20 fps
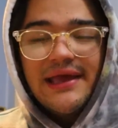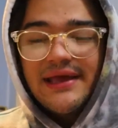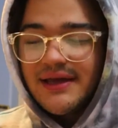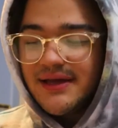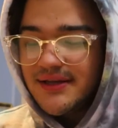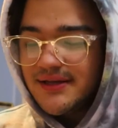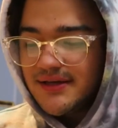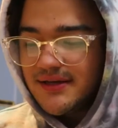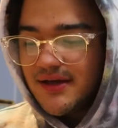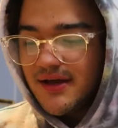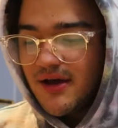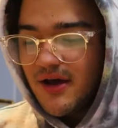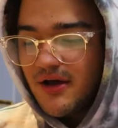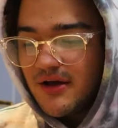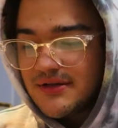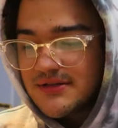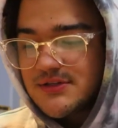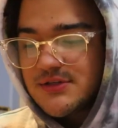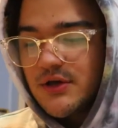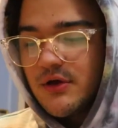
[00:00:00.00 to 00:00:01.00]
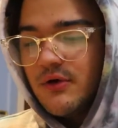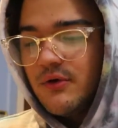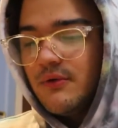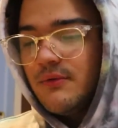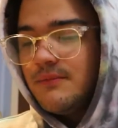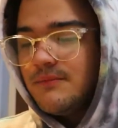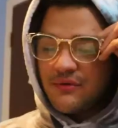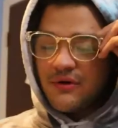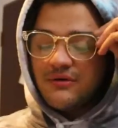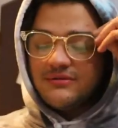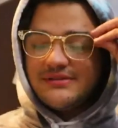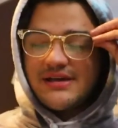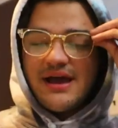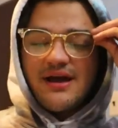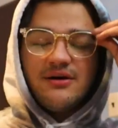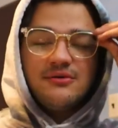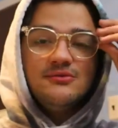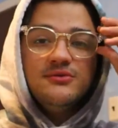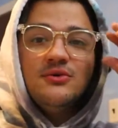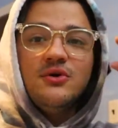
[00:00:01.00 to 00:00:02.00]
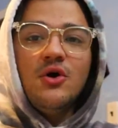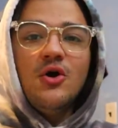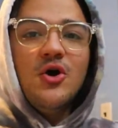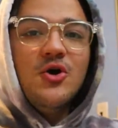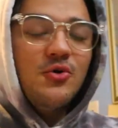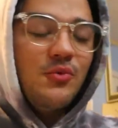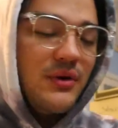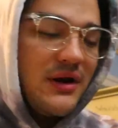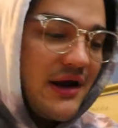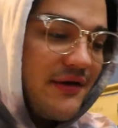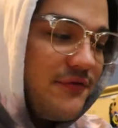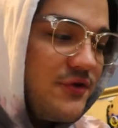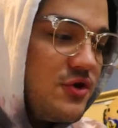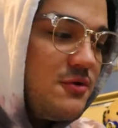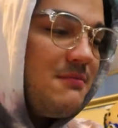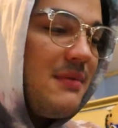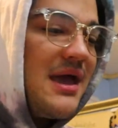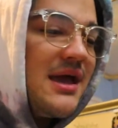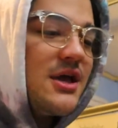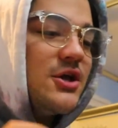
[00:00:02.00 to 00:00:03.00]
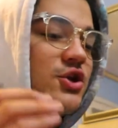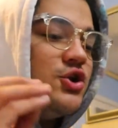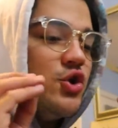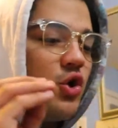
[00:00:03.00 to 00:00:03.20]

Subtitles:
And also, I wrote down, whenever you make a